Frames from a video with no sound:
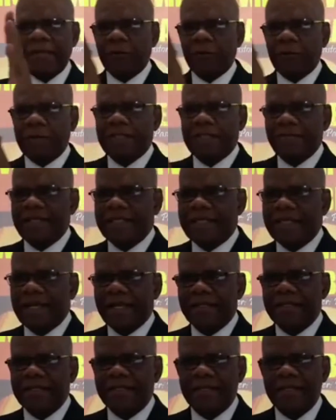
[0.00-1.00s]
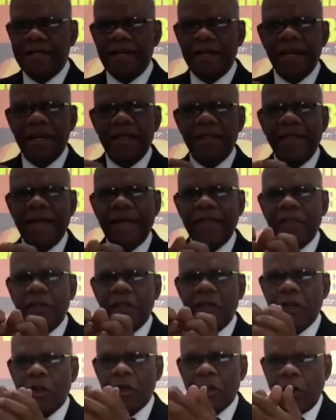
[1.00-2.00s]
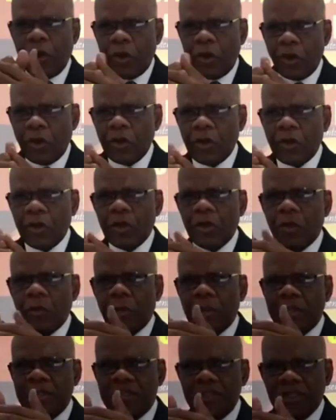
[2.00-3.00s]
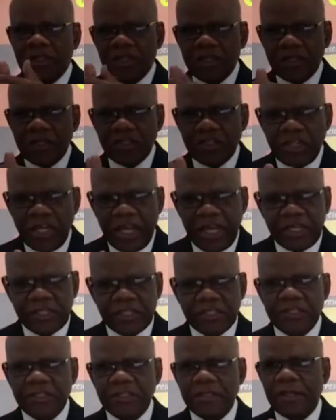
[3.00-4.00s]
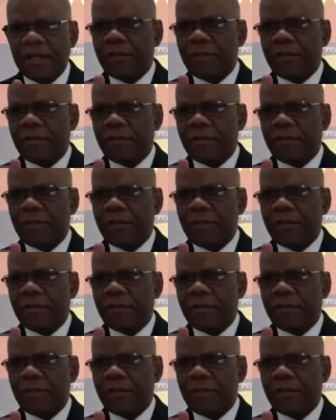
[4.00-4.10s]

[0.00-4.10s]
476, that the law was changed.